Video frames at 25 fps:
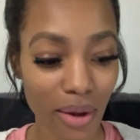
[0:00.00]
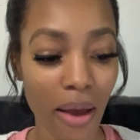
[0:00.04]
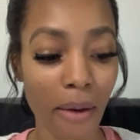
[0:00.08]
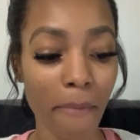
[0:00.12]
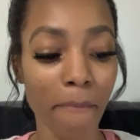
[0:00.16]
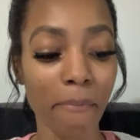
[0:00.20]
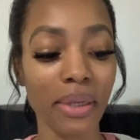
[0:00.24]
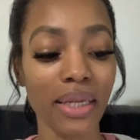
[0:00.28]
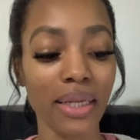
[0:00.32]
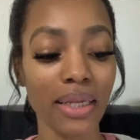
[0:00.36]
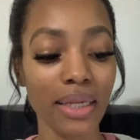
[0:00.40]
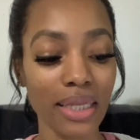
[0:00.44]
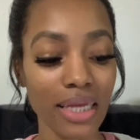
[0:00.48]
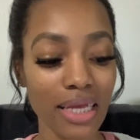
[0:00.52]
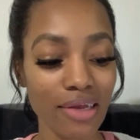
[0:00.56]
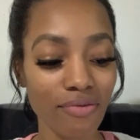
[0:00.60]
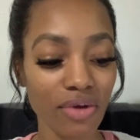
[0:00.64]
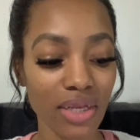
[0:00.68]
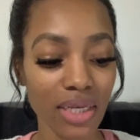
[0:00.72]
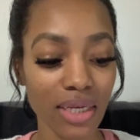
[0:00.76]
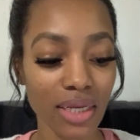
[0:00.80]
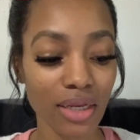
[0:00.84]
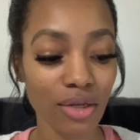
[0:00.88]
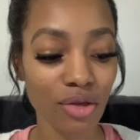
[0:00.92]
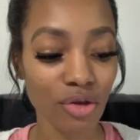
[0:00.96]

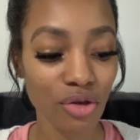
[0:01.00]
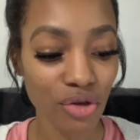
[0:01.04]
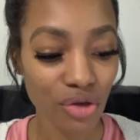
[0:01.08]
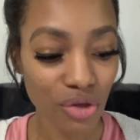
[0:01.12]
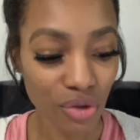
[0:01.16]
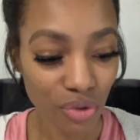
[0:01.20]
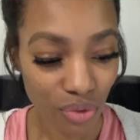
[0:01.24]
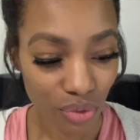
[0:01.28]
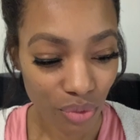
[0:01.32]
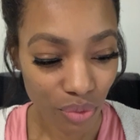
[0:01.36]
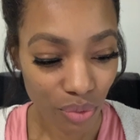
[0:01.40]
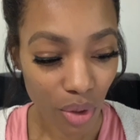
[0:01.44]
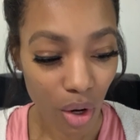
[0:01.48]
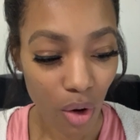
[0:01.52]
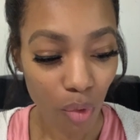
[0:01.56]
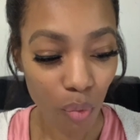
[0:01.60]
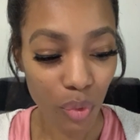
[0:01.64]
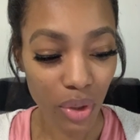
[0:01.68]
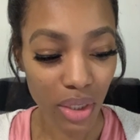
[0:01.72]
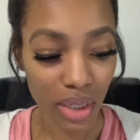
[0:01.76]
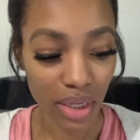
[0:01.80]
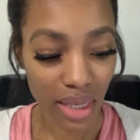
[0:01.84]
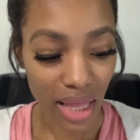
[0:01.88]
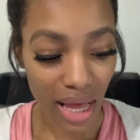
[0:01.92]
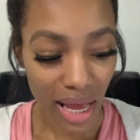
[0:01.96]
believing in you,
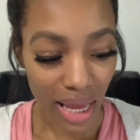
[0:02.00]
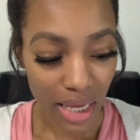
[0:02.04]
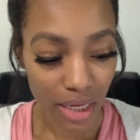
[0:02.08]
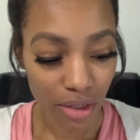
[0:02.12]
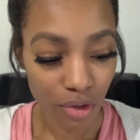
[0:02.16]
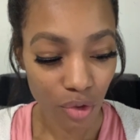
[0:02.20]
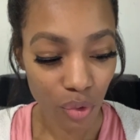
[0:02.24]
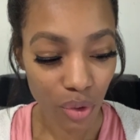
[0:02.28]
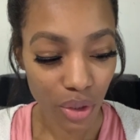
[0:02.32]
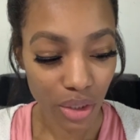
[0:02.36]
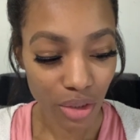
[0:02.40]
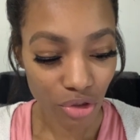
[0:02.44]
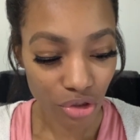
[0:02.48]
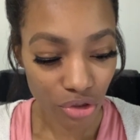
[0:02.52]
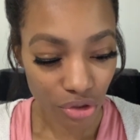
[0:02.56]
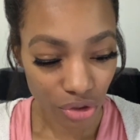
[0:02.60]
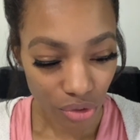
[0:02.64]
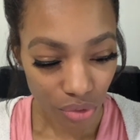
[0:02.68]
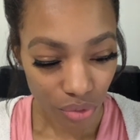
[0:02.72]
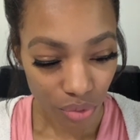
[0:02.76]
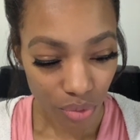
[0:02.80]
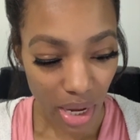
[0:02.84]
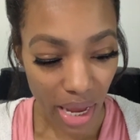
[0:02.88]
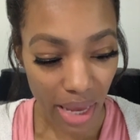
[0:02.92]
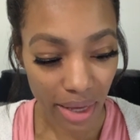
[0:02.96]
relying on
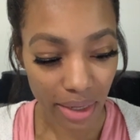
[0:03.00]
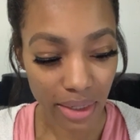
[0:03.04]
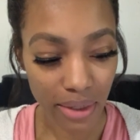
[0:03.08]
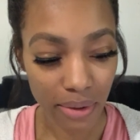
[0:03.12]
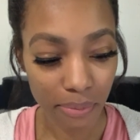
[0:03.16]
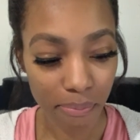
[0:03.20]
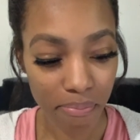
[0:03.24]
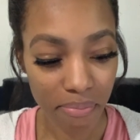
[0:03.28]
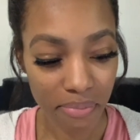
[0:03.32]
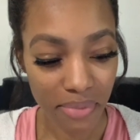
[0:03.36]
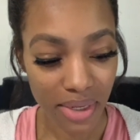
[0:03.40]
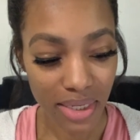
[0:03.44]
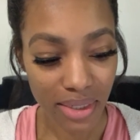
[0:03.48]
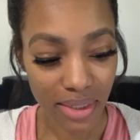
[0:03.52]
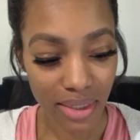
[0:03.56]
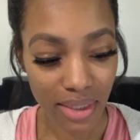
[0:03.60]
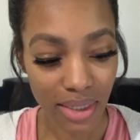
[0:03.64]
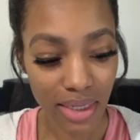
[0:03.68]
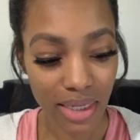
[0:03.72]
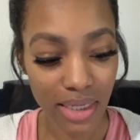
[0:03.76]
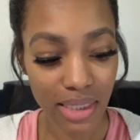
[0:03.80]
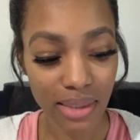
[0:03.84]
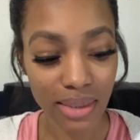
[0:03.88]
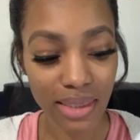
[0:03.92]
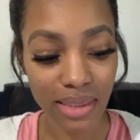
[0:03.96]
you, and committing
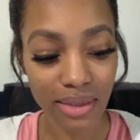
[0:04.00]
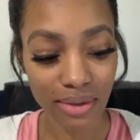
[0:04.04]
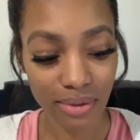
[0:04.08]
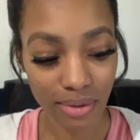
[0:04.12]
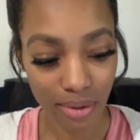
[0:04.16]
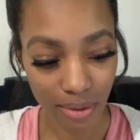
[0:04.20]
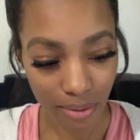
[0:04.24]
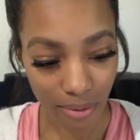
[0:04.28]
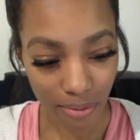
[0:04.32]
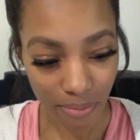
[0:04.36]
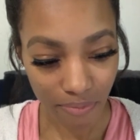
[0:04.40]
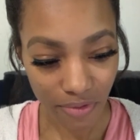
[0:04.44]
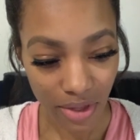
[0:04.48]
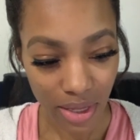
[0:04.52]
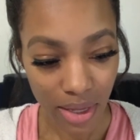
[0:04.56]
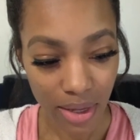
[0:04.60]
his self,